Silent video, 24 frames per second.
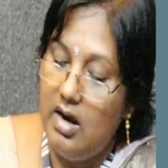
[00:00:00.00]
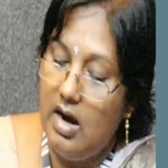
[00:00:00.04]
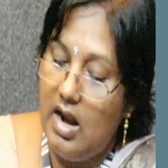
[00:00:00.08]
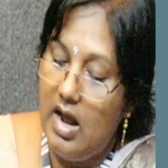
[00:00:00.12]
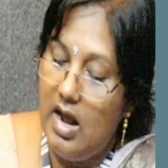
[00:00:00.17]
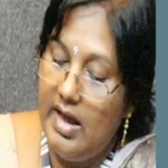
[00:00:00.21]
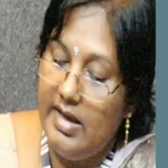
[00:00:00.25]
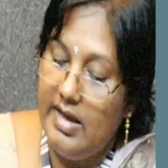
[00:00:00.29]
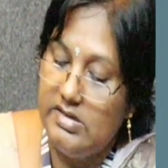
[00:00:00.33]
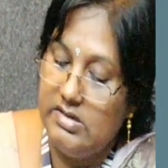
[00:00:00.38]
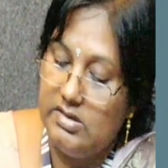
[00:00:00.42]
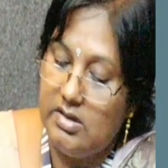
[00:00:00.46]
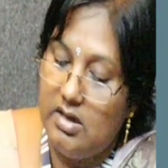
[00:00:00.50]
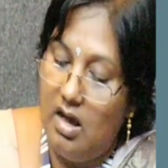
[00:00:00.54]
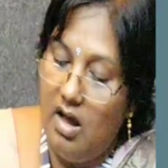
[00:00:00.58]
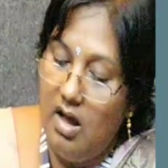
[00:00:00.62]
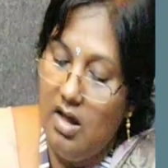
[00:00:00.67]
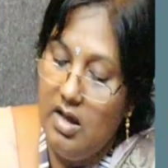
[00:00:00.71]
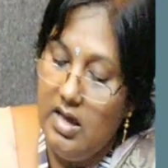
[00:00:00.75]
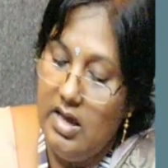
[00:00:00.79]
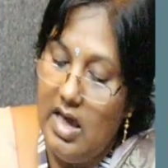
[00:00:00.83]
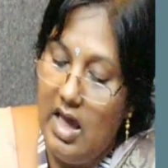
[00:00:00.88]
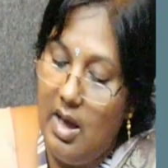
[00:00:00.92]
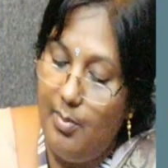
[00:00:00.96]
I
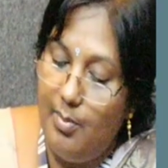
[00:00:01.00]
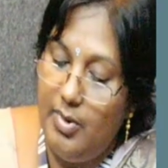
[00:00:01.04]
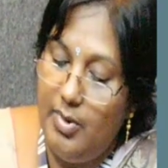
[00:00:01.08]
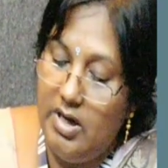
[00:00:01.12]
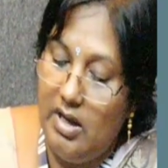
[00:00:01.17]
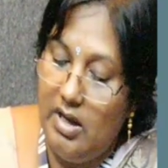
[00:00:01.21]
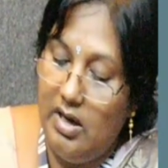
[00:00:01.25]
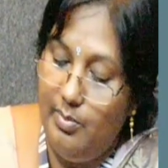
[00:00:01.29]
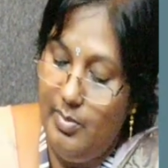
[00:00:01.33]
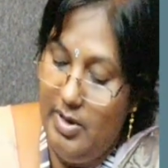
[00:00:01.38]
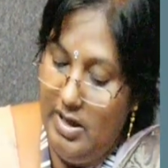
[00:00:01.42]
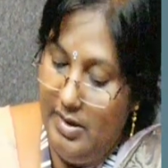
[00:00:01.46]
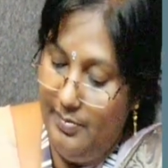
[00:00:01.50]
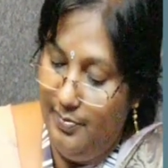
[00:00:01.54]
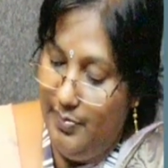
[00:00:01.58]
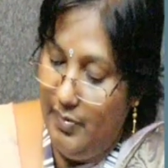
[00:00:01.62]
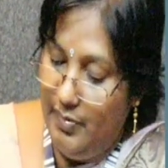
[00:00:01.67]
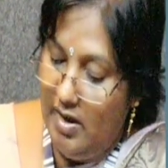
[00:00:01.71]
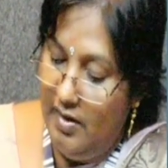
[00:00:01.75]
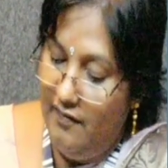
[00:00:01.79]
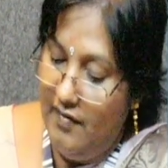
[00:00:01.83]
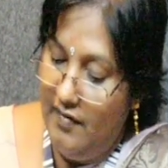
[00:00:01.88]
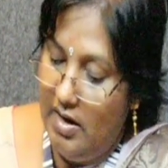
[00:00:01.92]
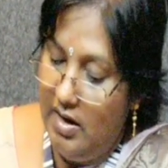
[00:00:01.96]
saw capital B,
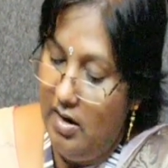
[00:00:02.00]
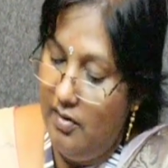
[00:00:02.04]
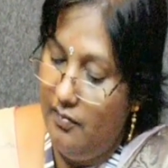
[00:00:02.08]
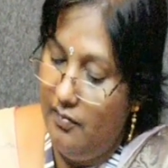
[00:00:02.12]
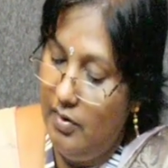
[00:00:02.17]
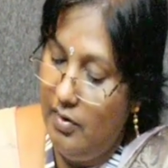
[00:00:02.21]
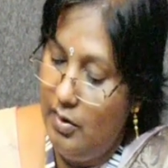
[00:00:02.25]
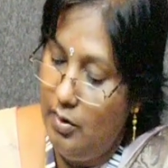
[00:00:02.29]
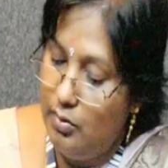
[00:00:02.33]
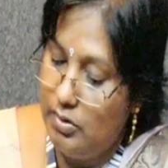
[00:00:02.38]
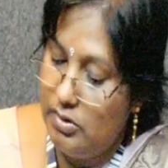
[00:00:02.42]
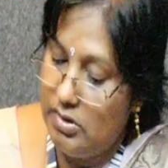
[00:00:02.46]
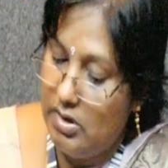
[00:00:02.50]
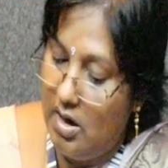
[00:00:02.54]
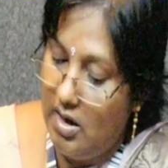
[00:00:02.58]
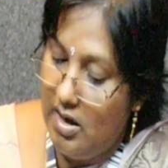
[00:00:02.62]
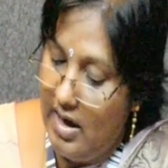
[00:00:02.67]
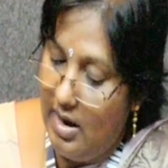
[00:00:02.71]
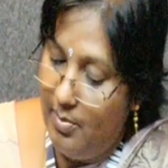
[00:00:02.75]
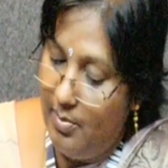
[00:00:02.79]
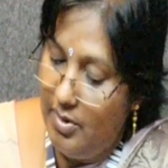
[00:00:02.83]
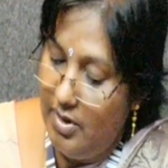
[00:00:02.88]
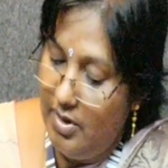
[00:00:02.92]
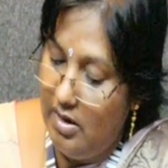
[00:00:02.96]
whenever you saw
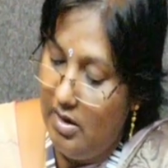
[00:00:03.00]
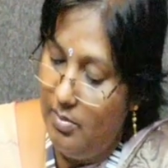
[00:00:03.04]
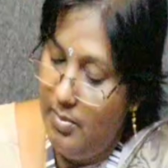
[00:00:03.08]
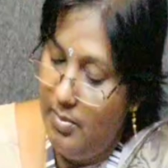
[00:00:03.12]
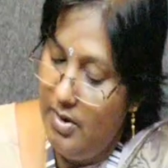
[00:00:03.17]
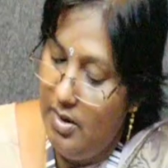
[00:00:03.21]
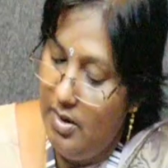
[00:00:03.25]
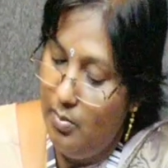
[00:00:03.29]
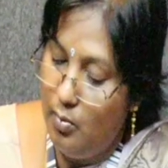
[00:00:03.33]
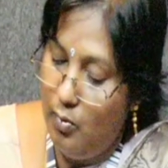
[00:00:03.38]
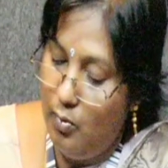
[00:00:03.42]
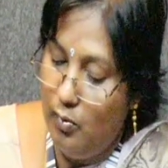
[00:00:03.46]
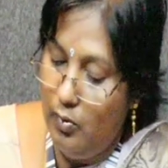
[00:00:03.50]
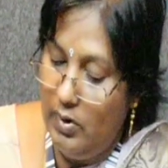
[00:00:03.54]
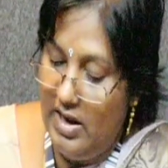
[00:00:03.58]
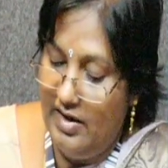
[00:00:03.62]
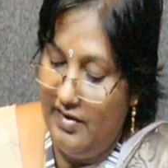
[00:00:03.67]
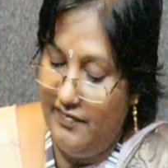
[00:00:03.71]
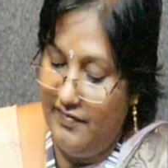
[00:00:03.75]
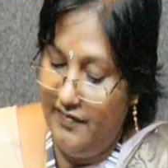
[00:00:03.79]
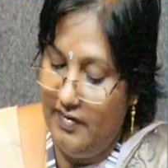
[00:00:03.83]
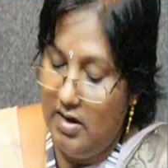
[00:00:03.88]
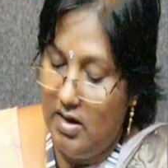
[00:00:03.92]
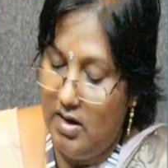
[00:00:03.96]
capital B, move
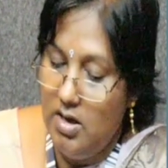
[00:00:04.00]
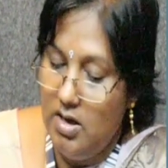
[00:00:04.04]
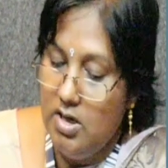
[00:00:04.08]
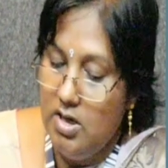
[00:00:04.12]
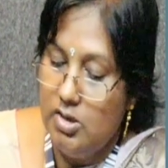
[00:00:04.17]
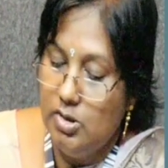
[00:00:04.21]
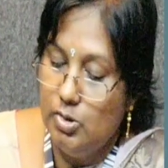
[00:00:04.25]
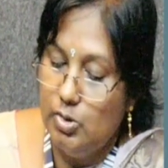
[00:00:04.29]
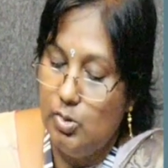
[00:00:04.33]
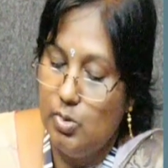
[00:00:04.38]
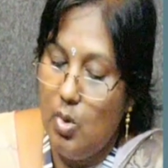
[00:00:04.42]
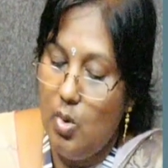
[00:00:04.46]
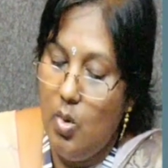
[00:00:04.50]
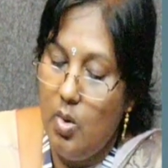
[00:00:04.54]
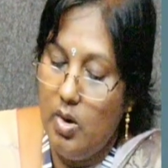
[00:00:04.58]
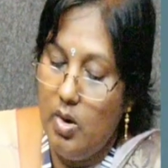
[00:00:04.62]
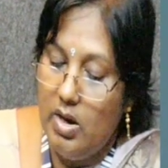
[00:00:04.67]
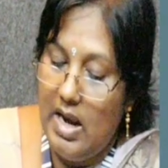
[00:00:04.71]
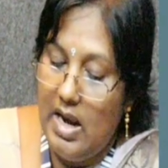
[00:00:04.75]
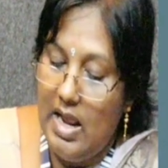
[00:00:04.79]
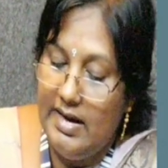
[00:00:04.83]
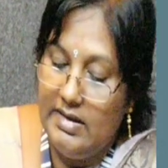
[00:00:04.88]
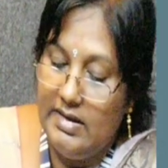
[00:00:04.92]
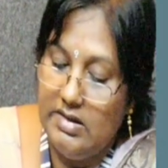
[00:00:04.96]
left. So
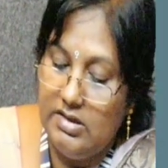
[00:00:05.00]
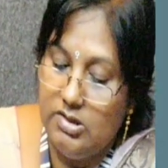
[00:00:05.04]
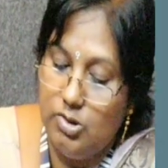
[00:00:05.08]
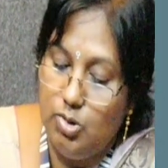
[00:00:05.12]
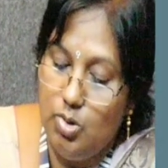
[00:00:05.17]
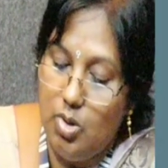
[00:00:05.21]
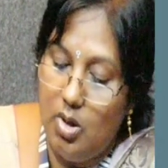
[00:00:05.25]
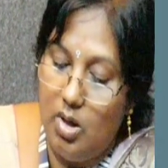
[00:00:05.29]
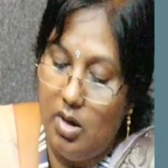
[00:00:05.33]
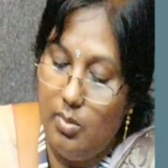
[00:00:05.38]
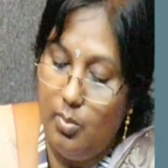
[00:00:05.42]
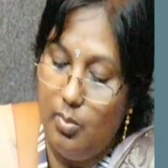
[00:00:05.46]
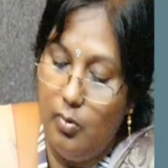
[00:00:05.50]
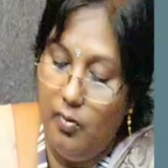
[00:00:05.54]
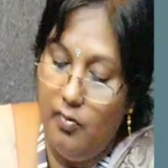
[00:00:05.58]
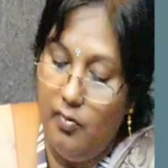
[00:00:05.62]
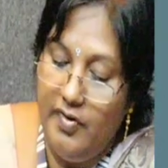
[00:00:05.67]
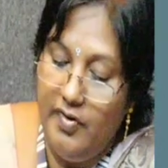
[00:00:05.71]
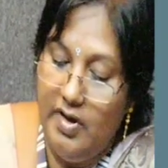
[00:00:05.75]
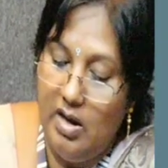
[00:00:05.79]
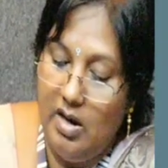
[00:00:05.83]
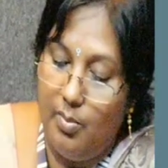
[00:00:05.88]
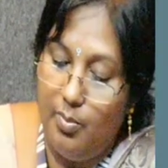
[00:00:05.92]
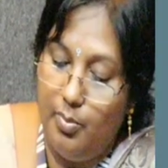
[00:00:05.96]
like this you are
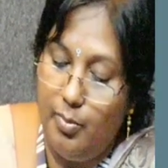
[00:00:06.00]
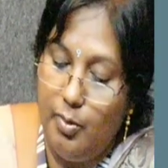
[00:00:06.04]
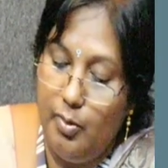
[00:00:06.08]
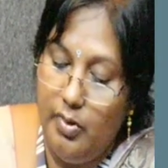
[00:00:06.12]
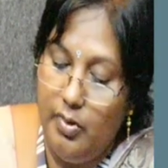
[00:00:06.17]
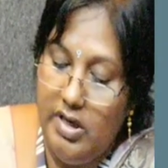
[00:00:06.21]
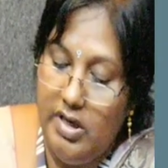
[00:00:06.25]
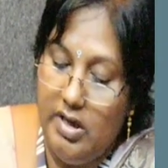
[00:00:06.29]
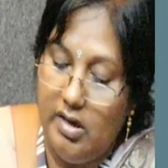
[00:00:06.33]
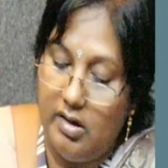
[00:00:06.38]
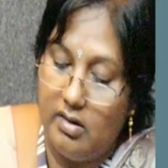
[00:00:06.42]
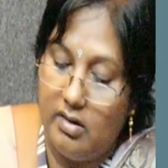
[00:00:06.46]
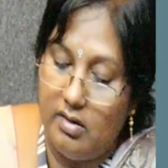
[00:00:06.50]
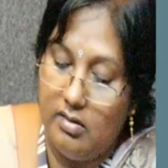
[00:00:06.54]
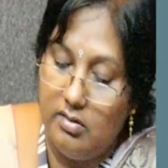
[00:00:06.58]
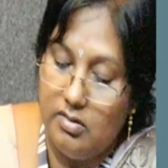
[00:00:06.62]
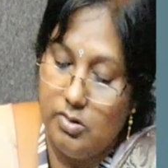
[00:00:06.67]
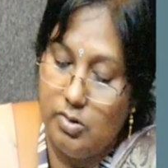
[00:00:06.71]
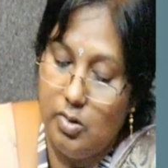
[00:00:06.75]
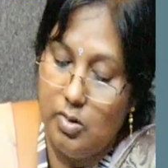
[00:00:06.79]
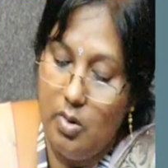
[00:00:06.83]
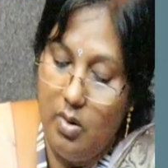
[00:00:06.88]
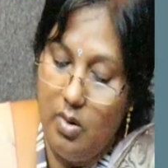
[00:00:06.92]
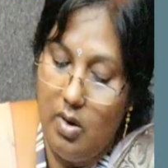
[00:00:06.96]
moving up to here.
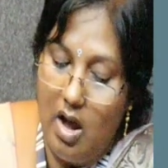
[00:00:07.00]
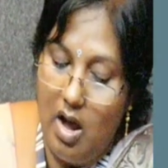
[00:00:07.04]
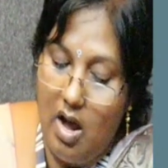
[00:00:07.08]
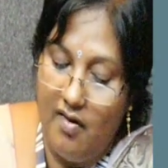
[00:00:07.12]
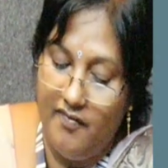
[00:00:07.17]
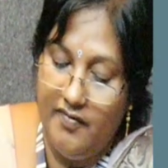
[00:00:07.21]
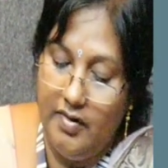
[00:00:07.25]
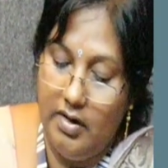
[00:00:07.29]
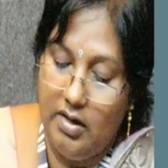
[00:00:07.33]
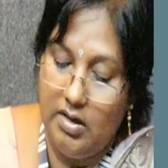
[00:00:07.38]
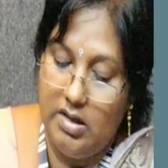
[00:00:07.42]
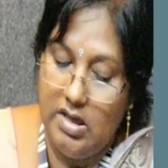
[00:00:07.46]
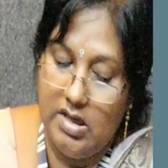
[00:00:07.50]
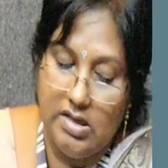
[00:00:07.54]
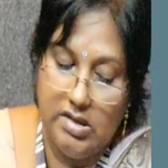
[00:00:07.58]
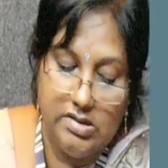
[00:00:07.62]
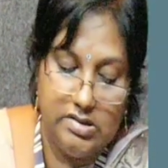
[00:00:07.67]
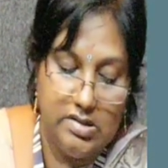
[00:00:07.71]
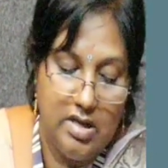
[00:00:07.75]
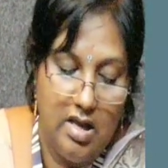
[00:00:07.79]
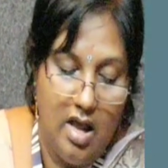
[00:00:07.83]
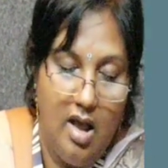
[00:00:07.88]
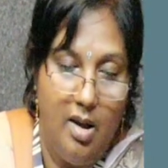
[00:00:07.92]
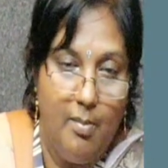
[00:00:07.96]
So after
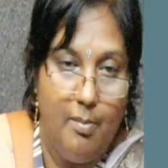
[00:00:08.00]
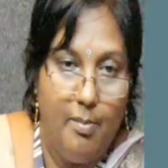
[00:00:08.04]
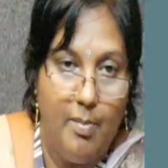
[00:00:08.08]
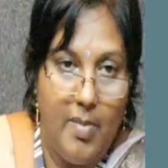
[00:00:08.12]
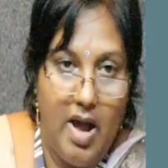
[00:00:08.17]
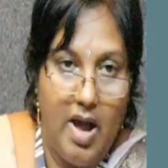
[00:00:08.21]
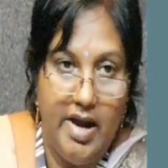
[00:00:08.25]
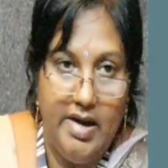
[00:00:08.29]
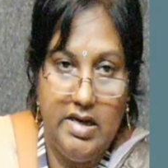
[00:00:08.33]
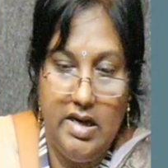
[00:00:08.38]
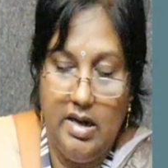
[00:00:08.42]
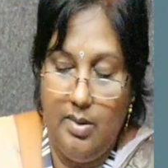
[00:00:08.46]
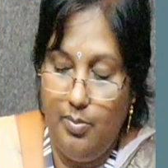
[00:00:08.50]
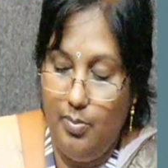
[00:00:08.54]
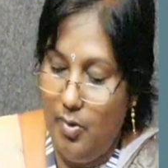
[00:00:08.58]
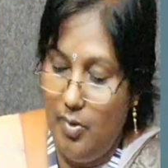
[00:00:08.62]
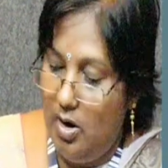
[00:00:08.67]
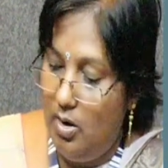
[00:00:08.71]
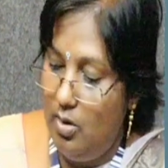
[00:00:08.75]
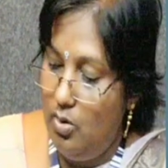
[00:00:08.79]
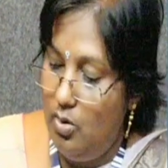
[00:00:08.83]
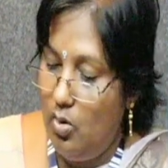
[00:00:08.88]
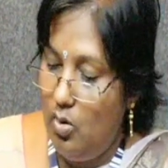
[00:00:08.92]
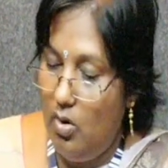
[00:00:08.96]
this my tape
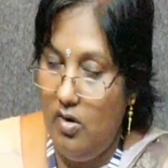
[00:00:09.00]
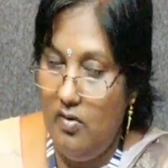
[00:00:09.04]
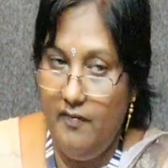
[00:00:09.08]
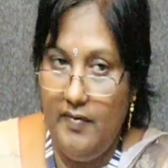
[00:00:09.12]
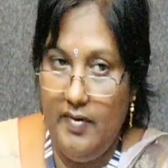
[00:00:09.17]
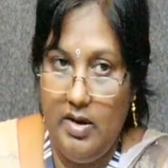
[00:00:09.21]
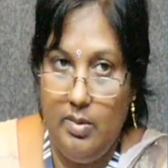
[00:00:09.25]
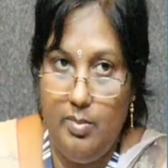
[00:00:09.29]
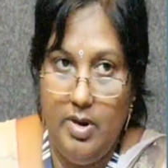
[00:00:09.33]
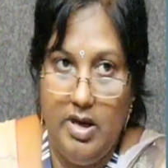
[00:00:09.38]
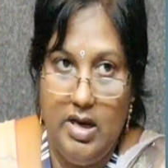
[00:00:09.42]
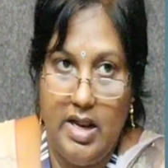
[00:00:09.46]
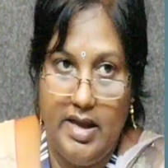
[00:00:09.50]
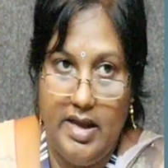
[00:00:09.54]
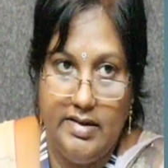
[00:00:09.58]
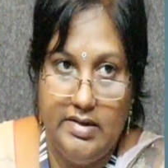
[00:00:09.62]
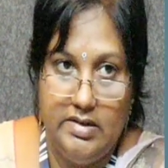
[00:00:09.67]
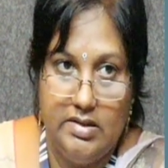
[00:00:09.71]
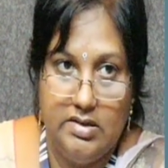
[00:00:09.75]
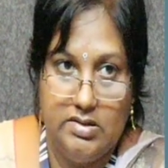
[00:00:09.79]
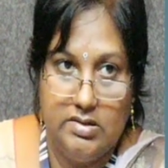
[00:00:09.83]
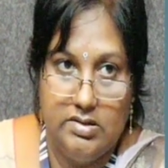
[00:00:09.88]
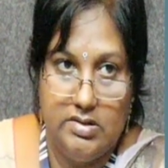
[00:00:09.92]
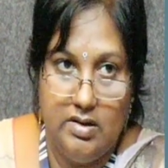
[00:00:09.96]
control will be like
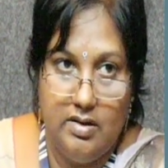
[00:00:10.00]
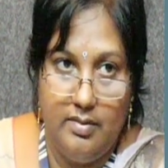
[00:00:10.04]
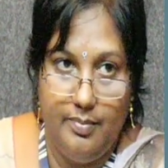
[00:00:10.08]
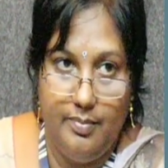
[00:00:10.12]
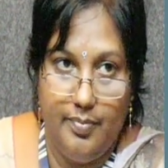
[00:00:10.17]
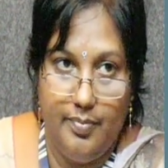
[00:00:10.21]
this.